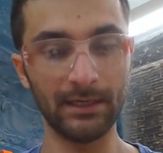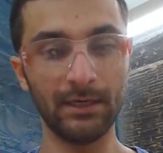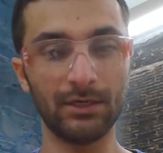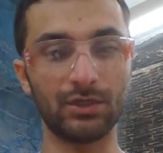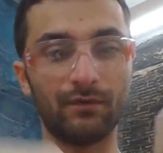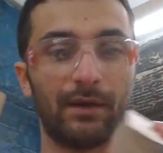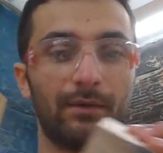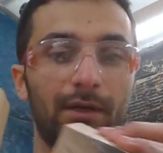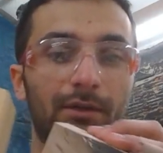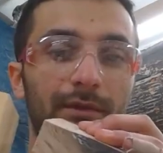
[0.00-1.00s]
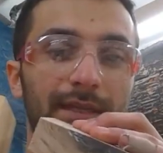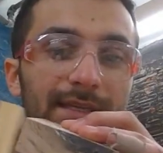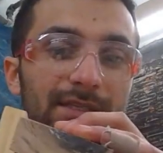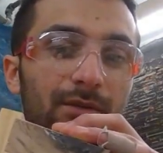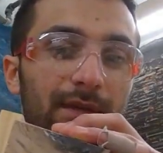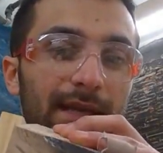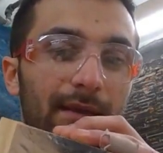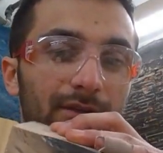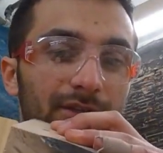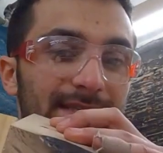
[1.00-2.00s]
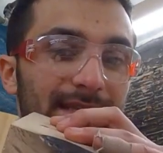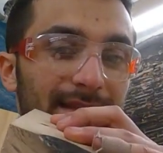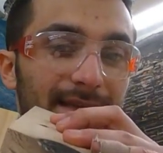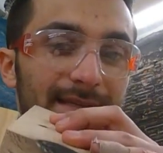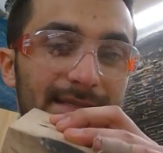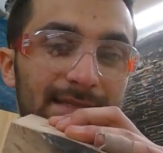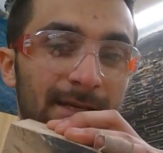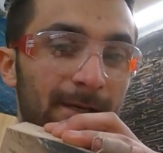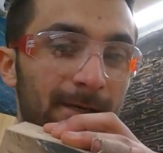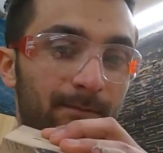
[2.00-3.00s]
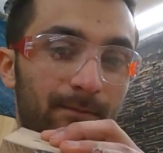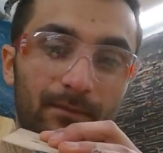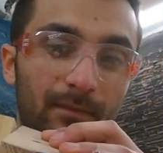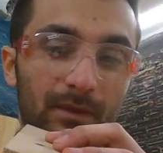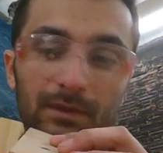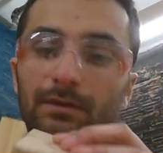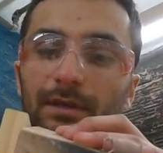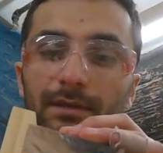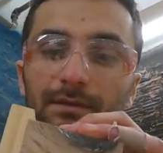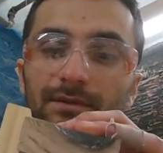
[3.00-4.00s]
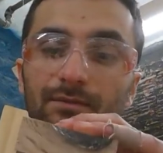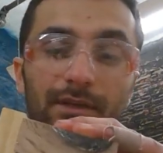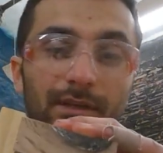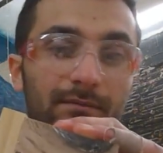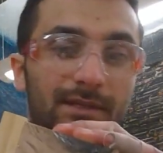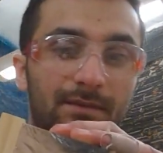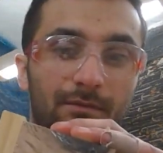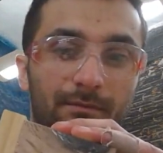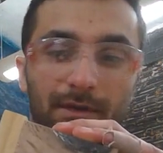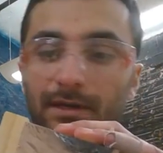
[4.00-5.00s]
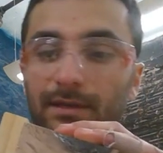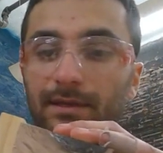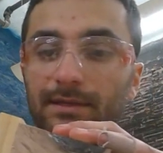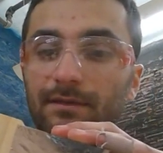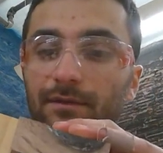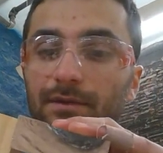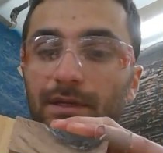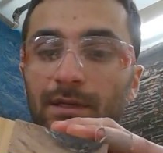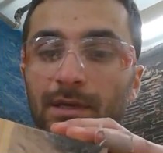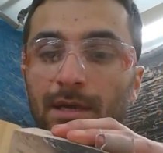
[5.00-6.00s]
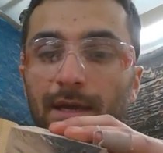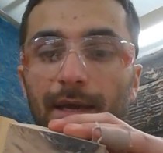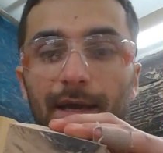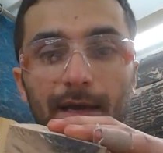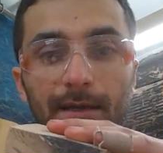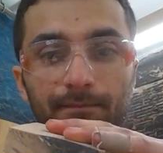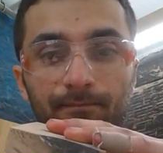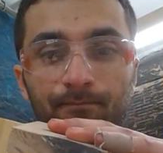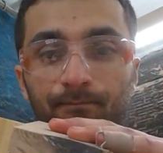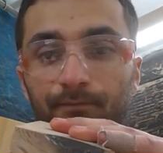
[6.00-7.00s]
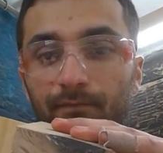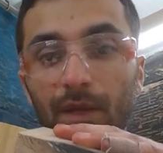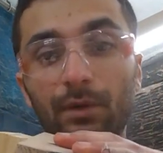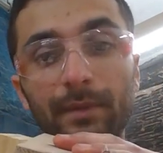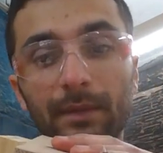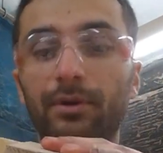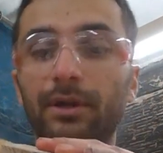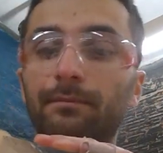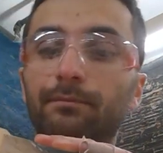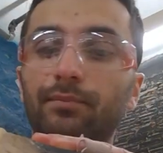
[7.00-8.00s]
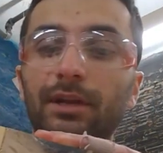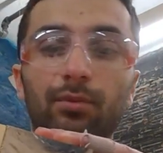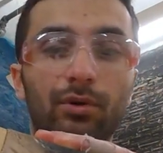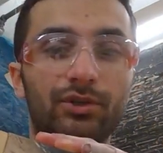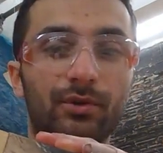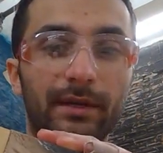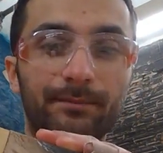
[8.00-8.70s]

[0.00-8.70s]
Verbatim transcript: So if I were to glue these two together just like this, it's really, this whole mirroring thing is confusing. It would be a pretty poor joint